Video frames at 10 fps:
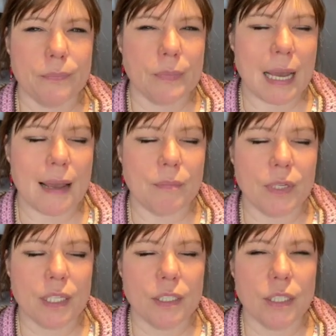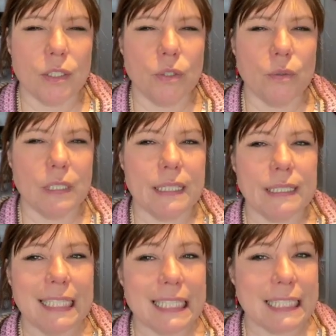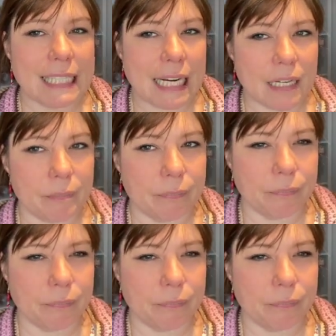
I'm not gonna do it this time.